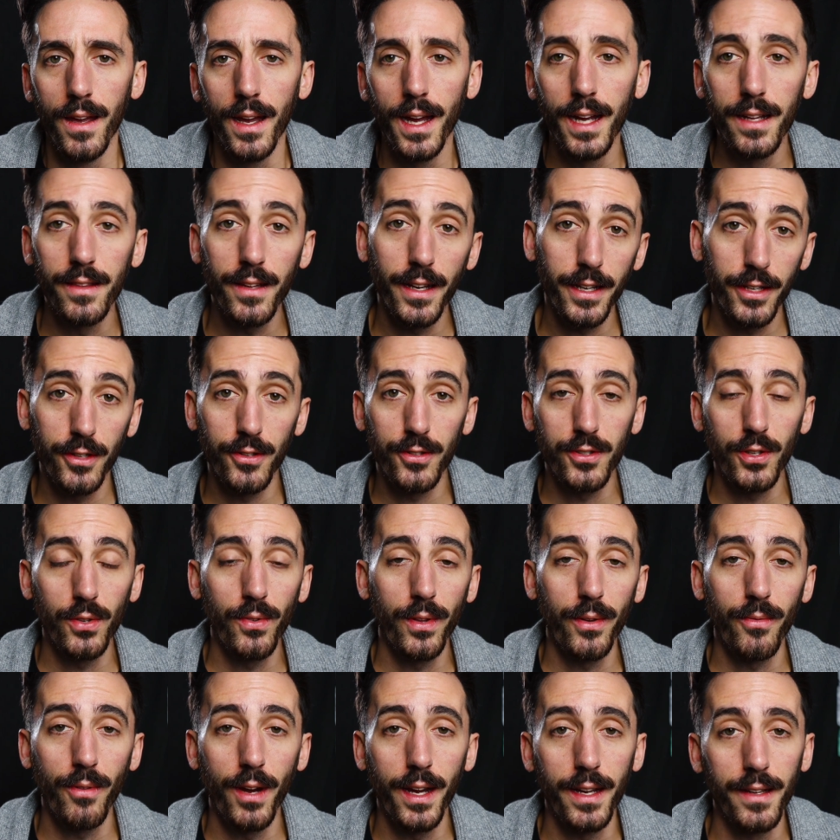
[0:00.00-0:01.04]
And like, you're
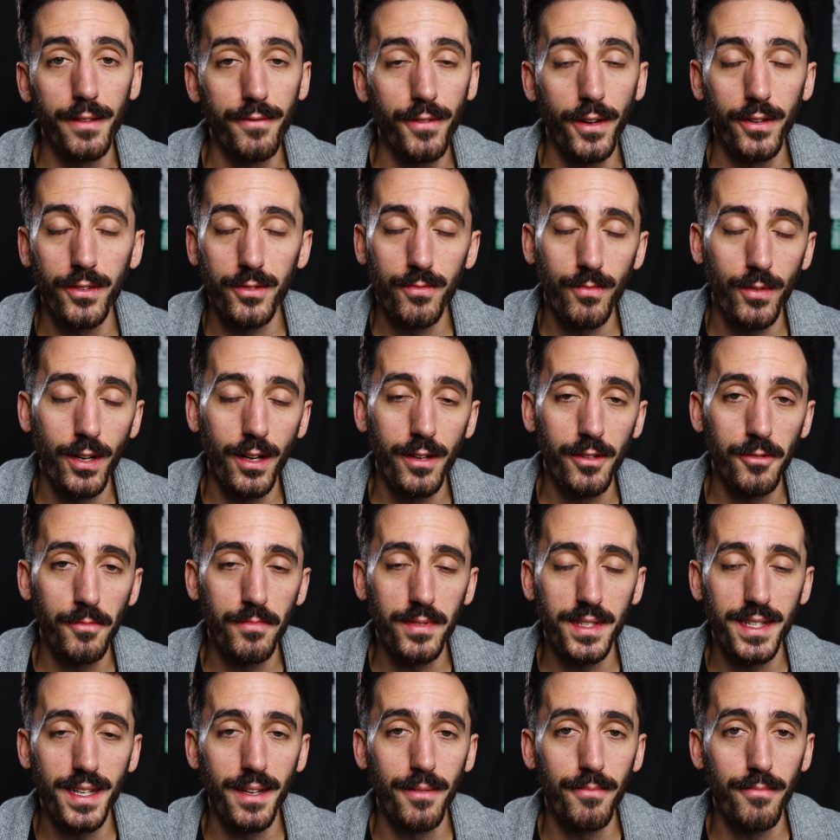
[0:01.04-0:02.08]
totally right. If I was
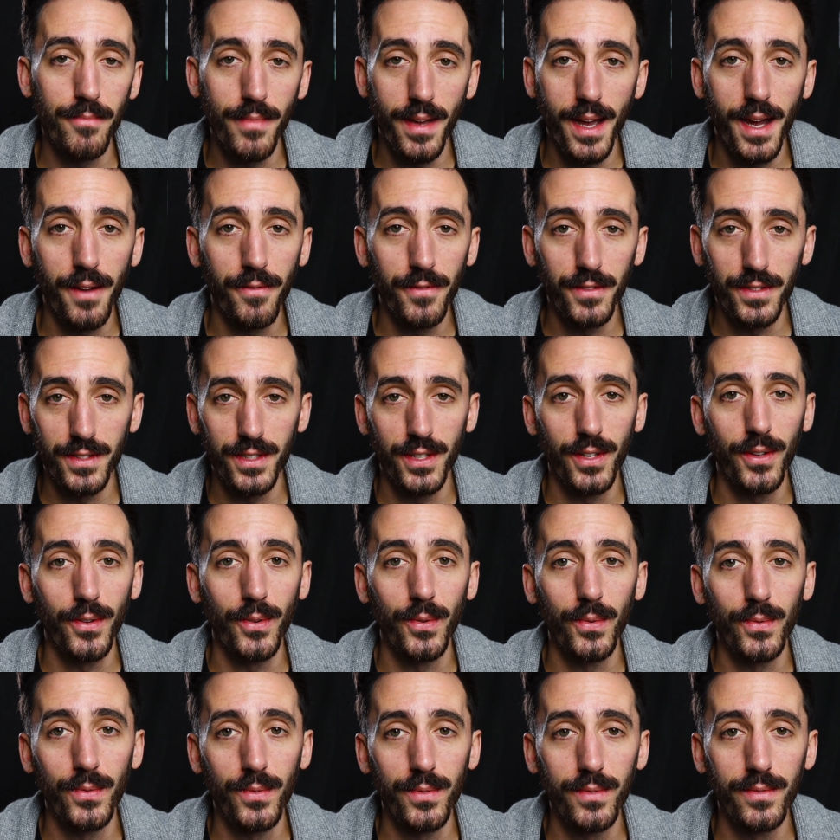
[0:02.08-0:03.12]
100%
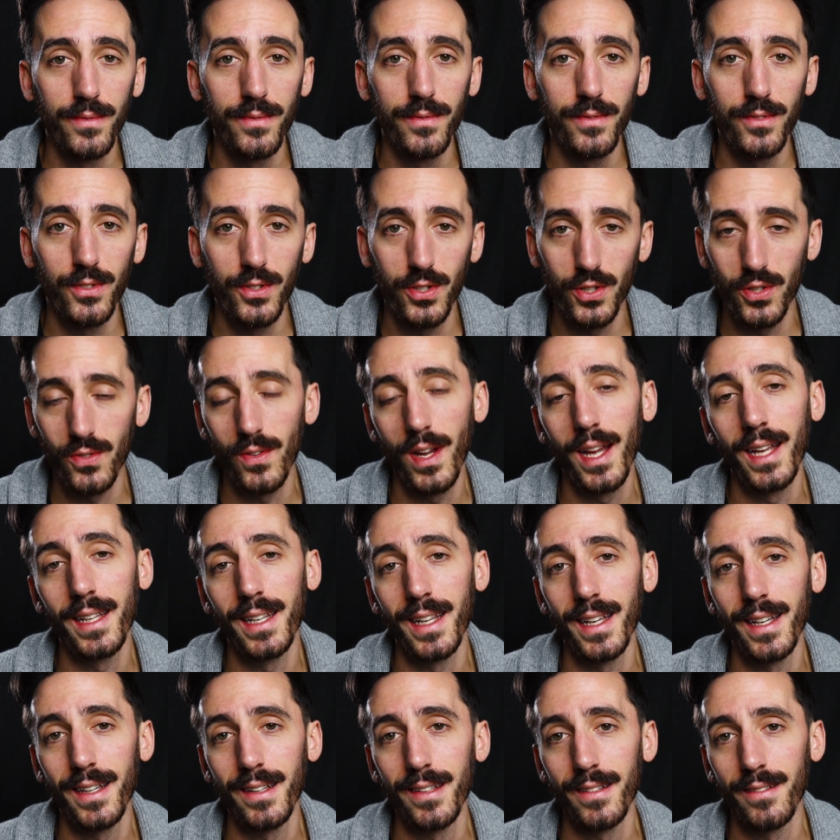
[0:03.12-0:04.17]
Maffetone
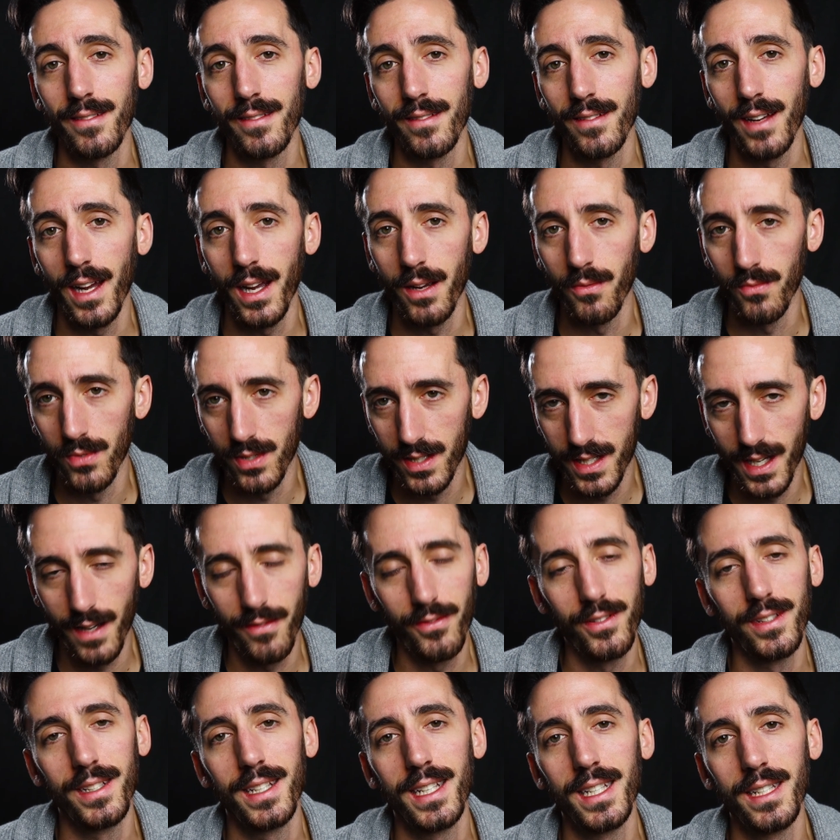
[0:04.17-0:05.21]
training, I would
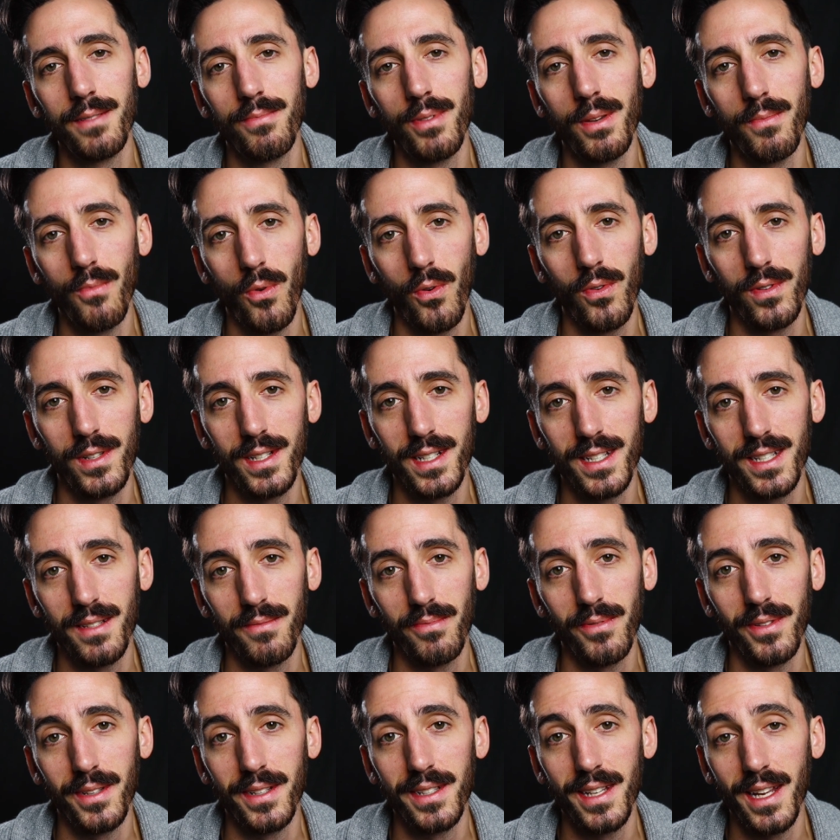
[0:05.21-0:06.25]
definitely need to be more
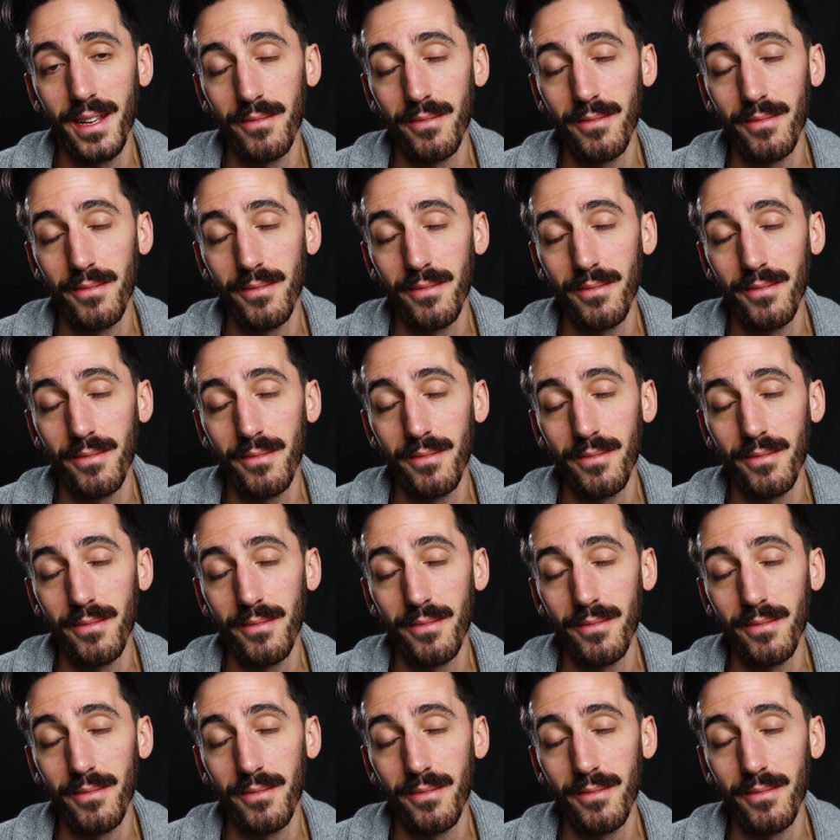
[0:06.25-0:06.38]
disciplined.